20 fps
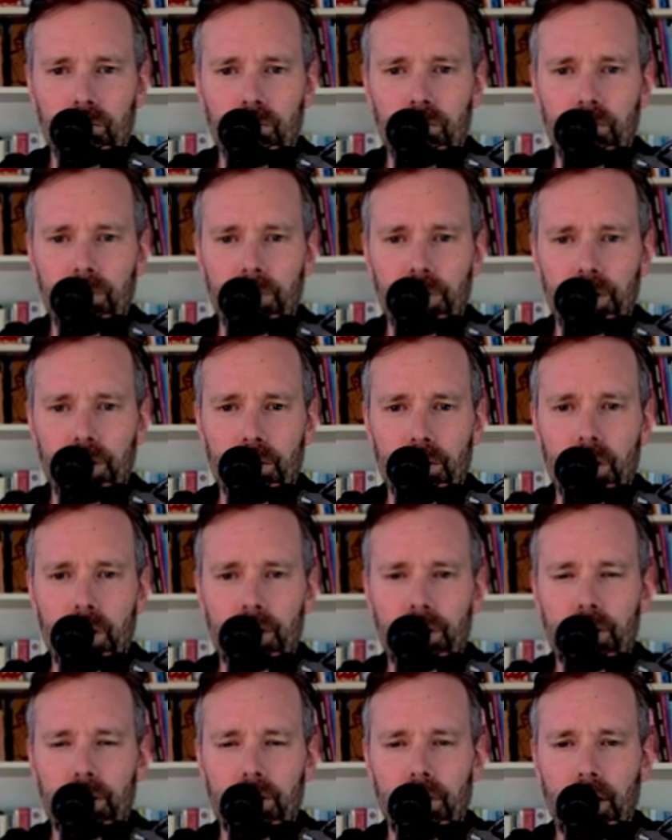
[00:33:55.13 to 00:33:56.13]
Is the rest
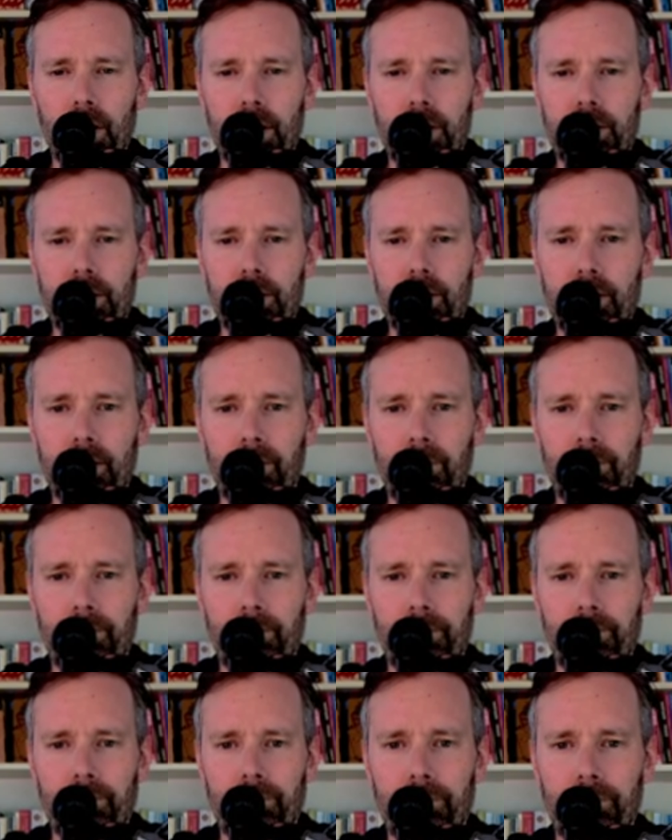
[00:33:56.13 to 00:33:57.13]
Shavasana?
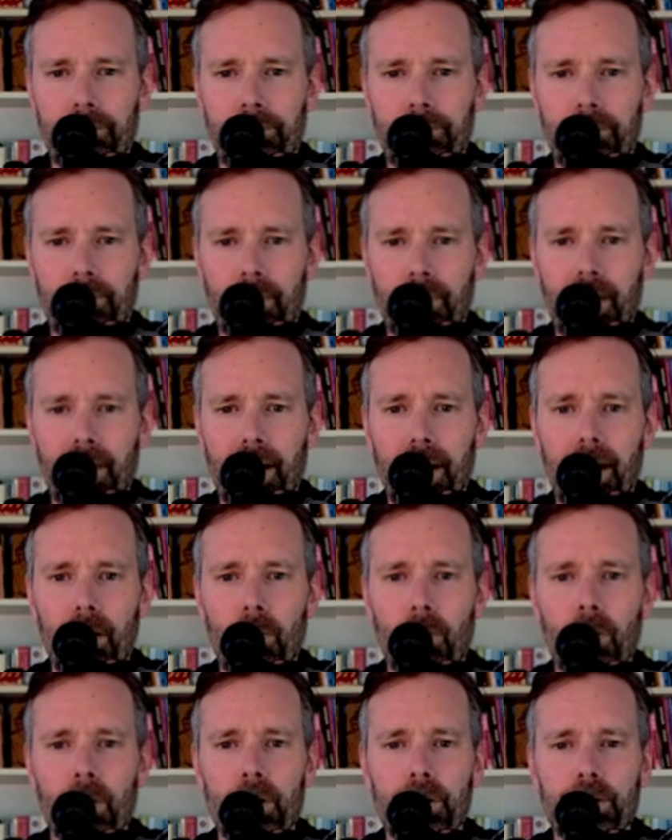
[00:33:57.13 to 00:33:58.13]
Yeah,
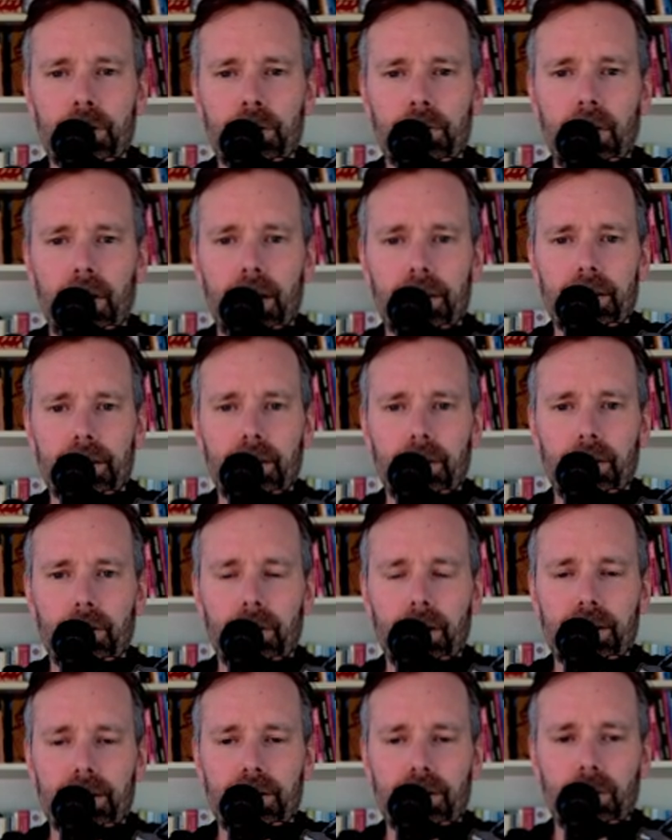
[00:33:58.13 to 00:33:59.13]
we're in Shavasana the
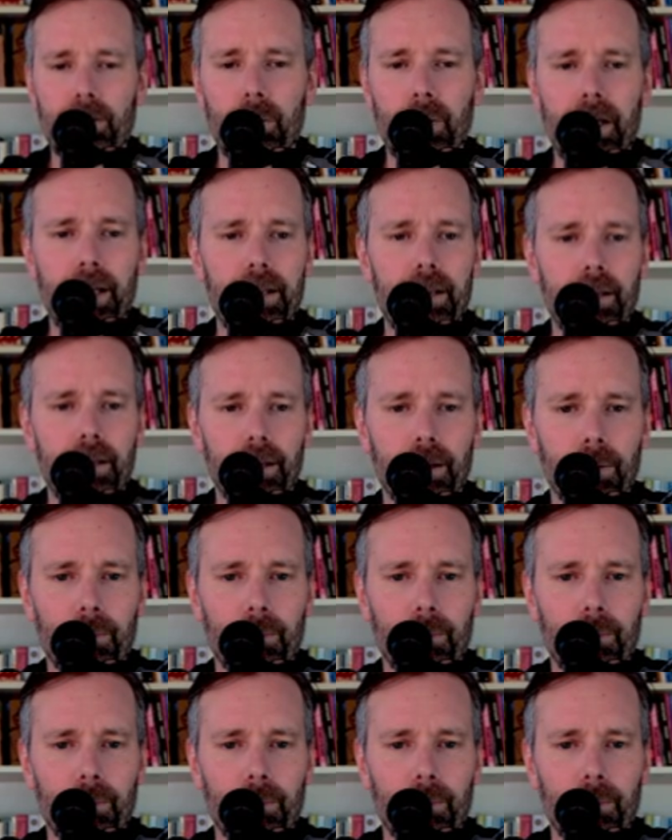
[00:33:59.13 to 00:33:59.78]
rest of the way here.